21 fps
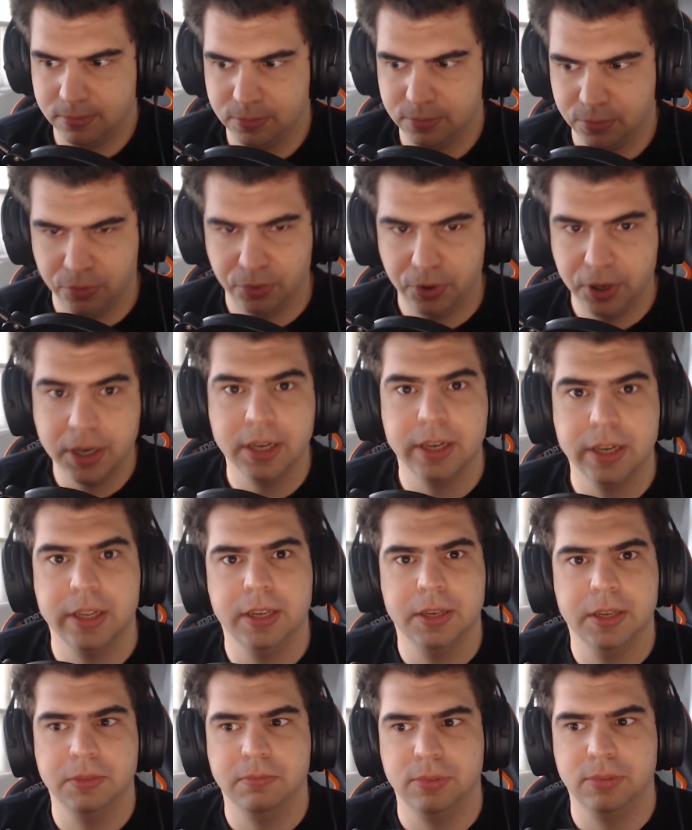
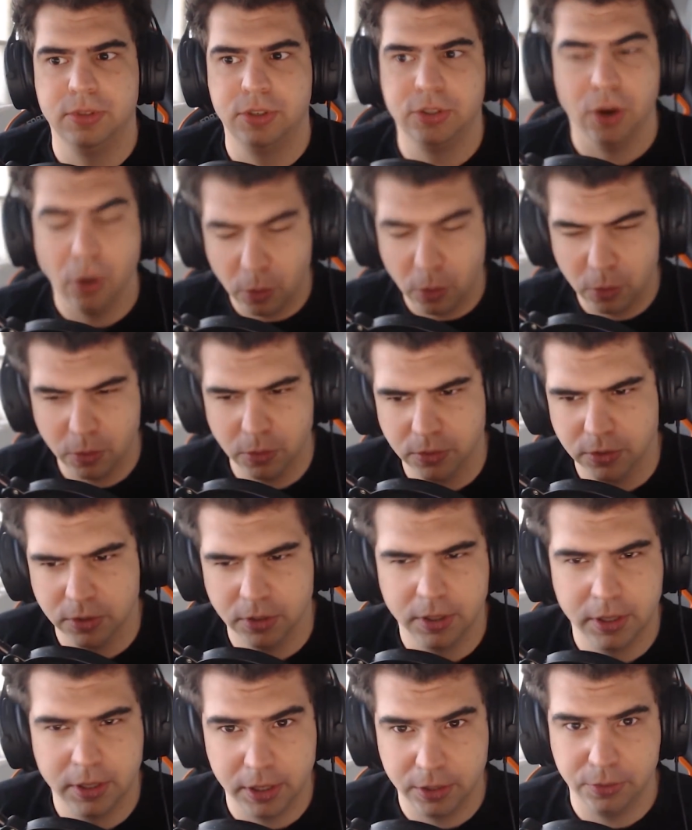really shows
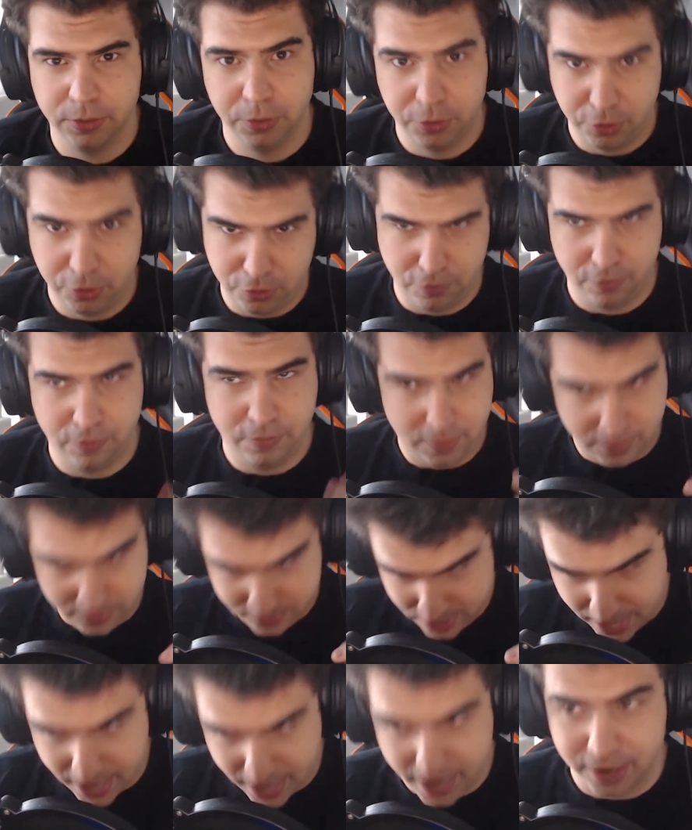until you've
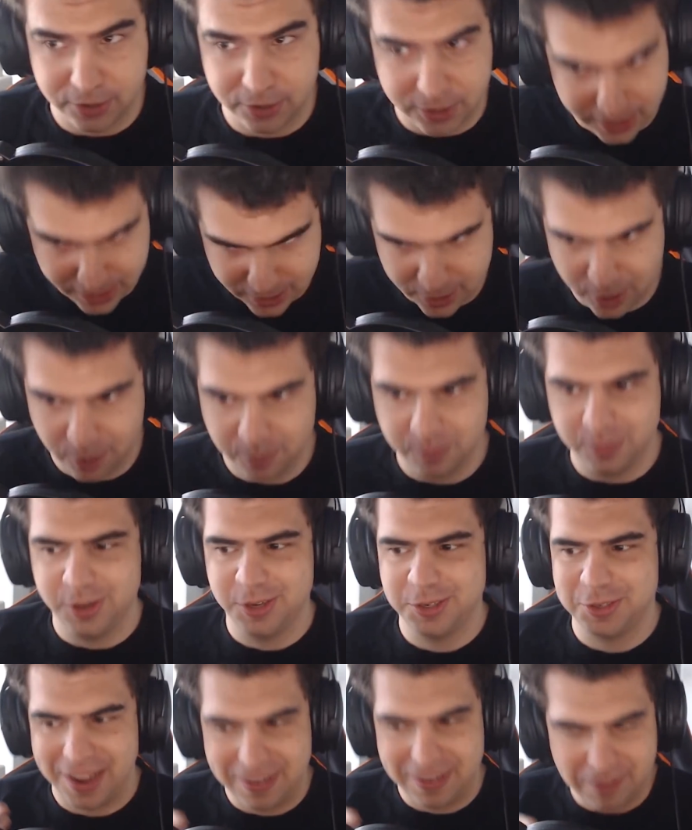actually
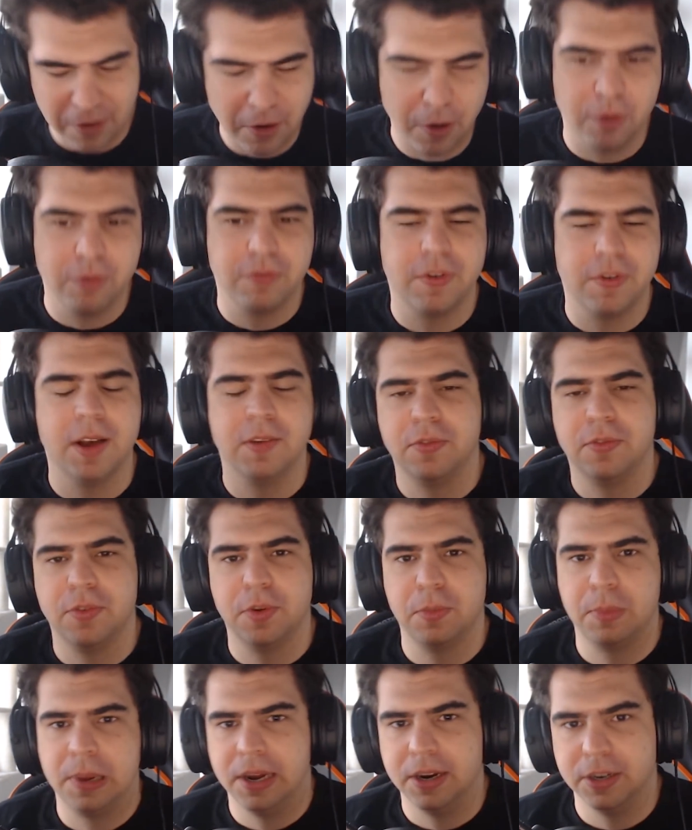accomplished to have all 5 of
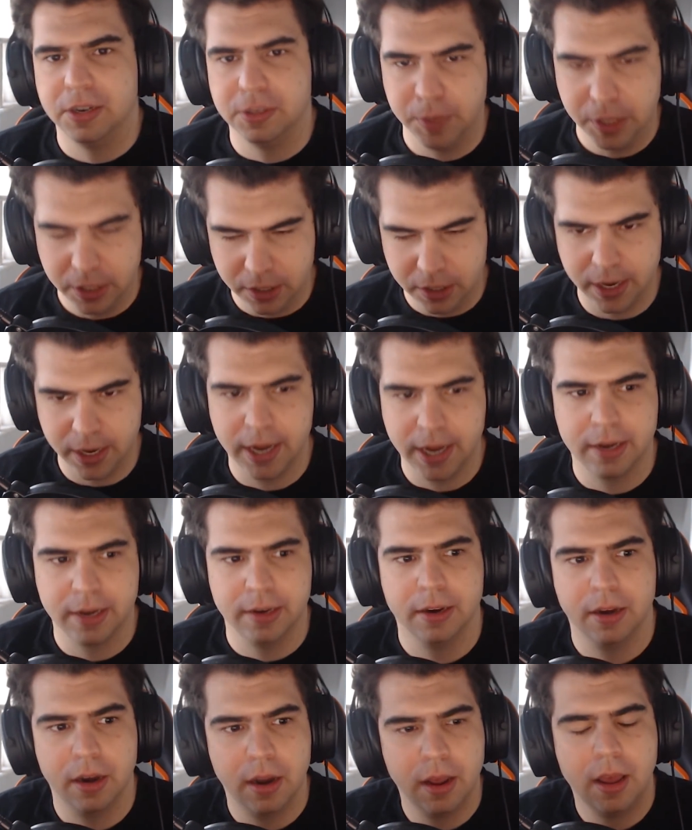your players be
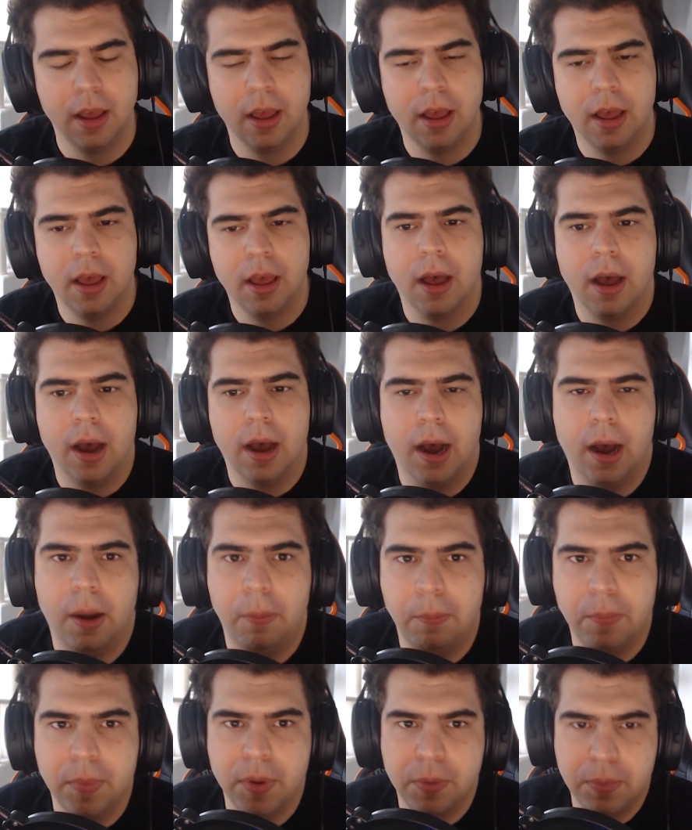connected.
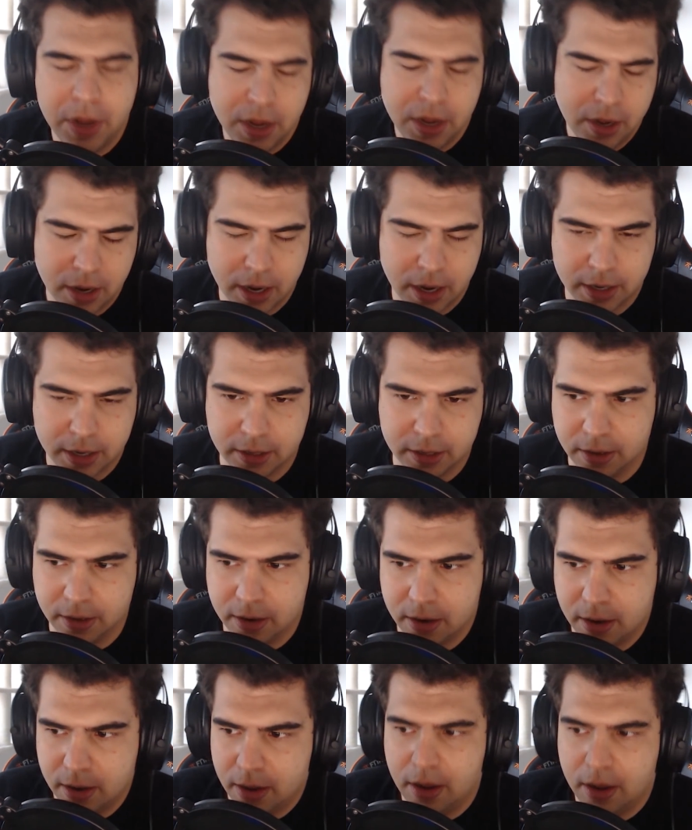And being
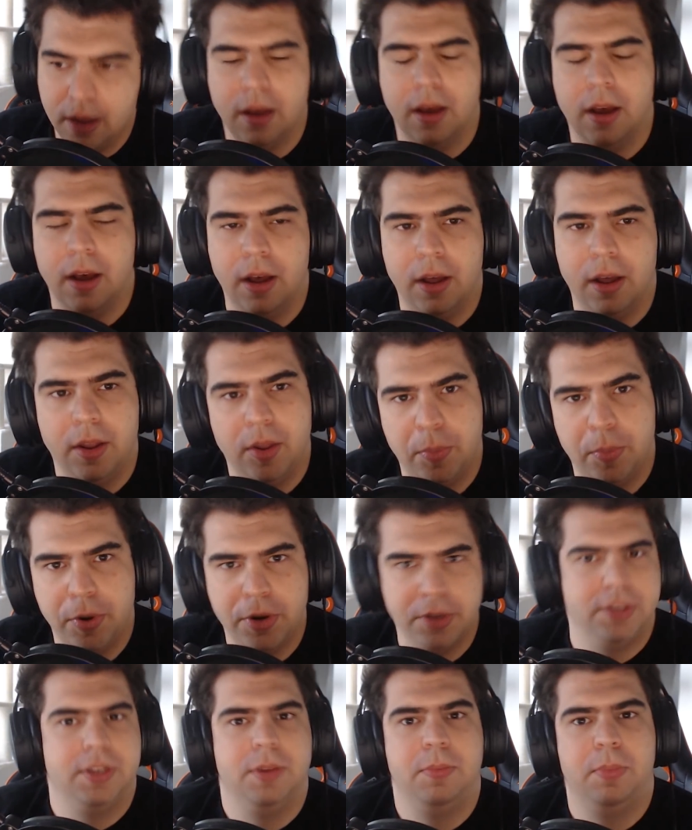connected, to
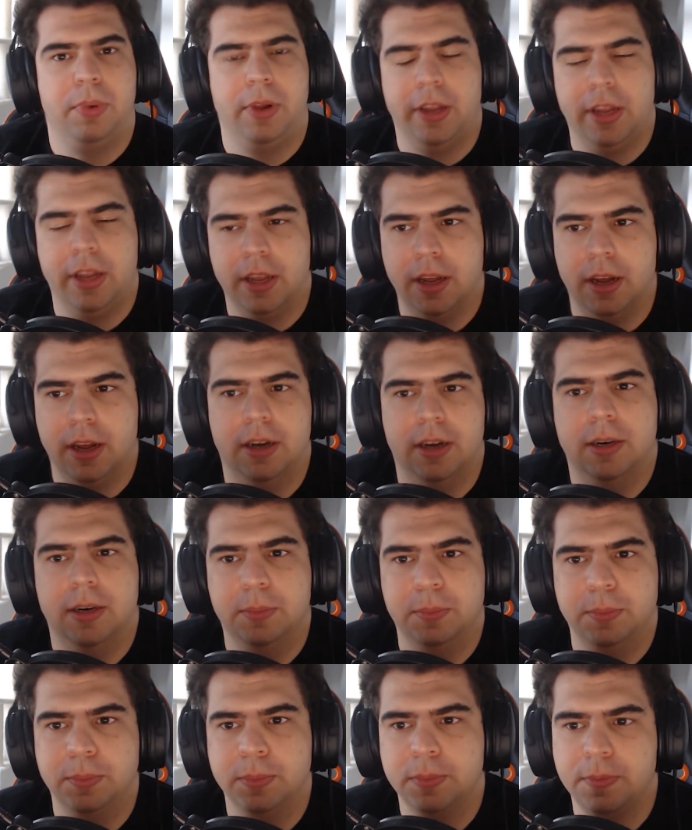put it simply,
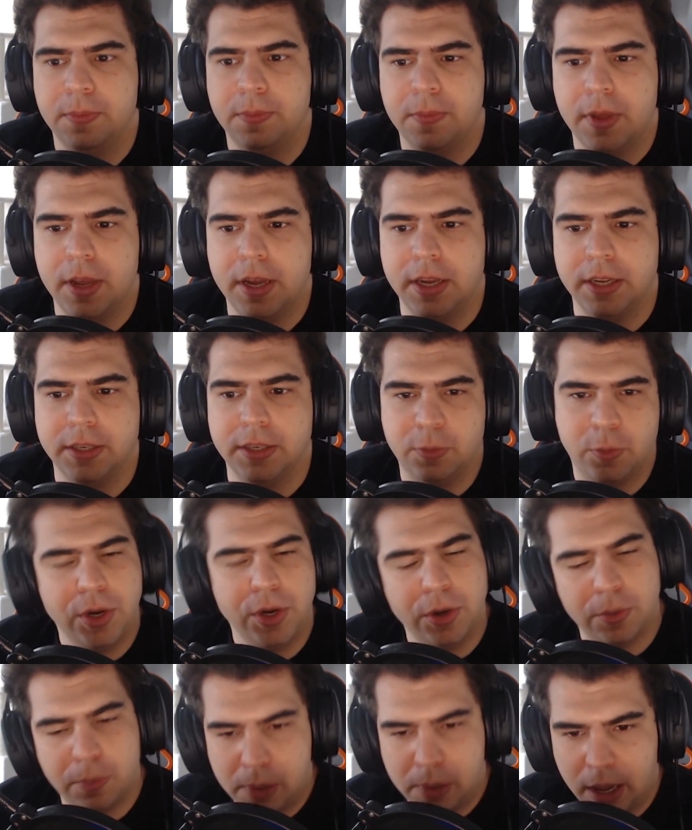is
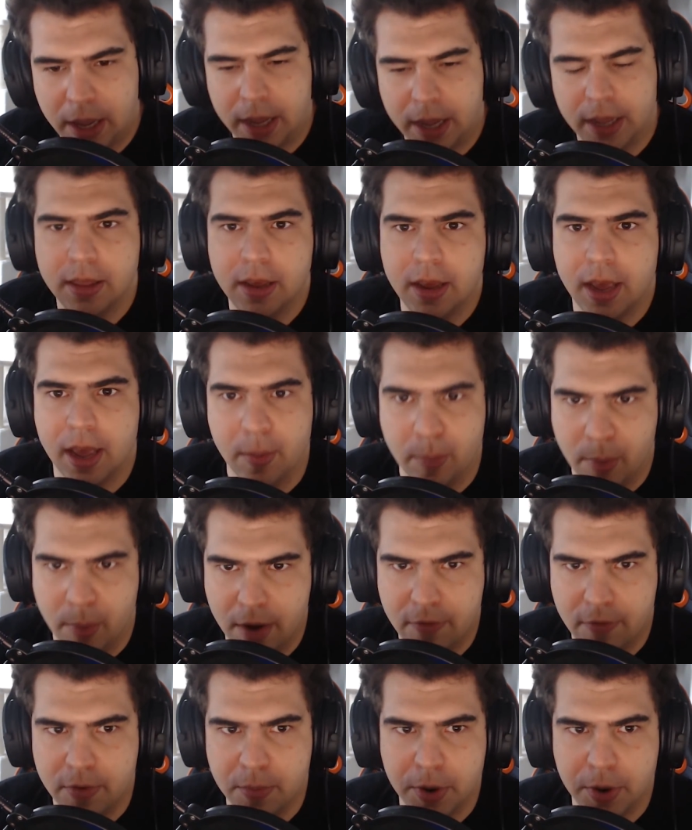when you're playing the game,
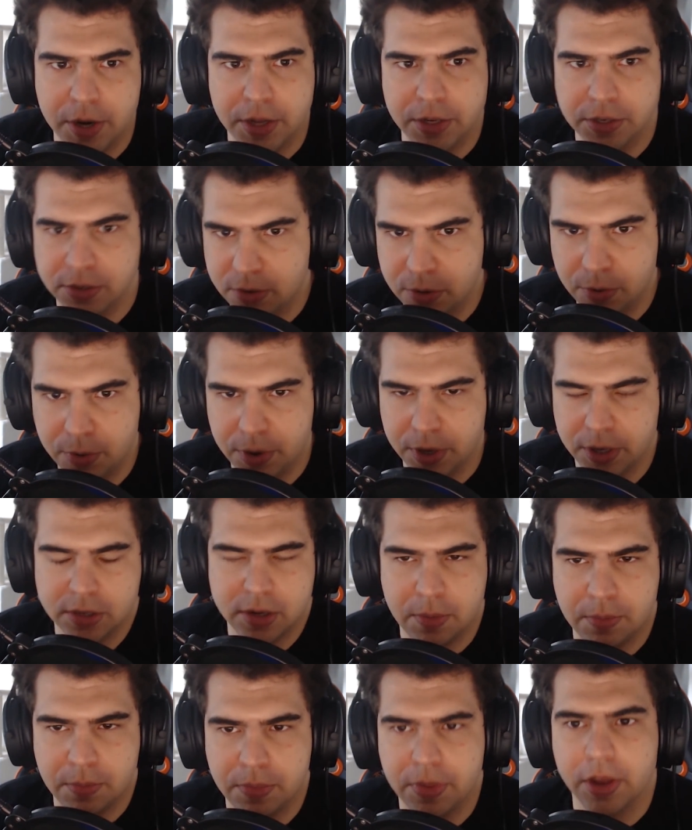everybody's doing
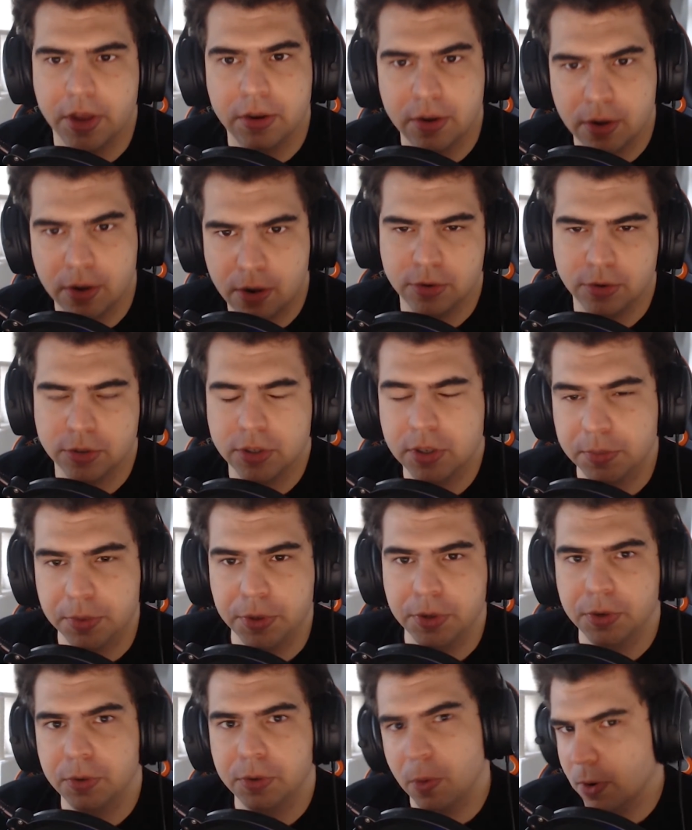something to
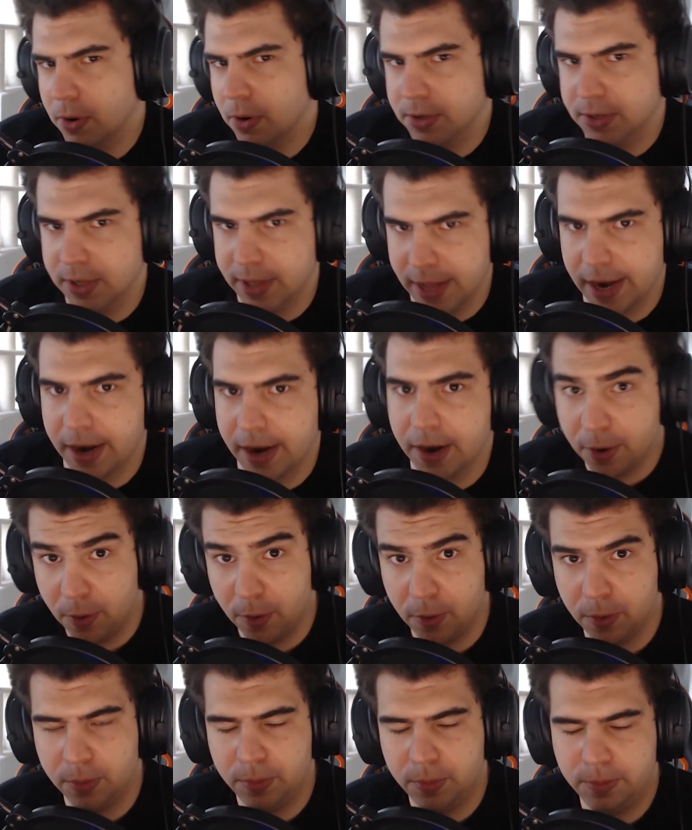contribute towards that
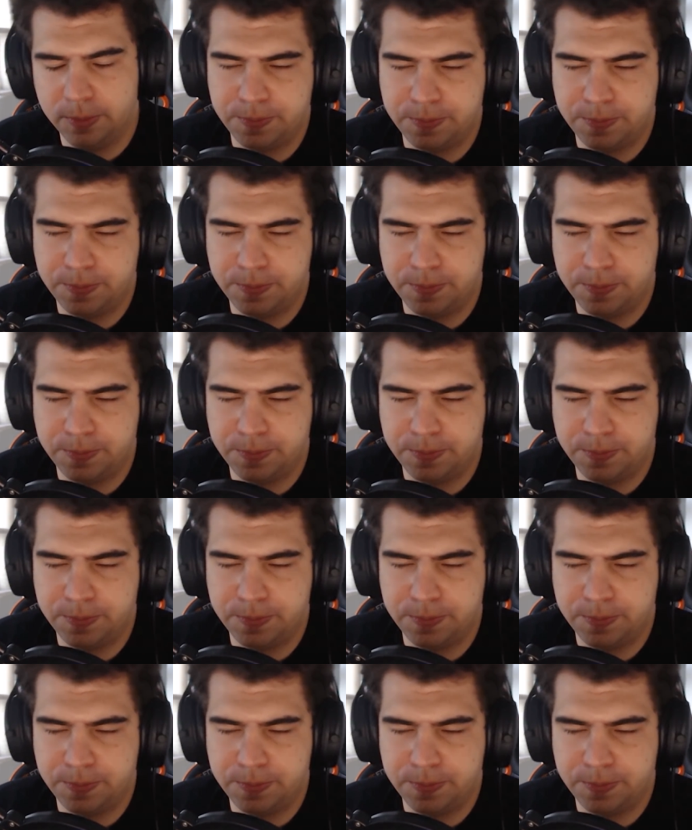goal.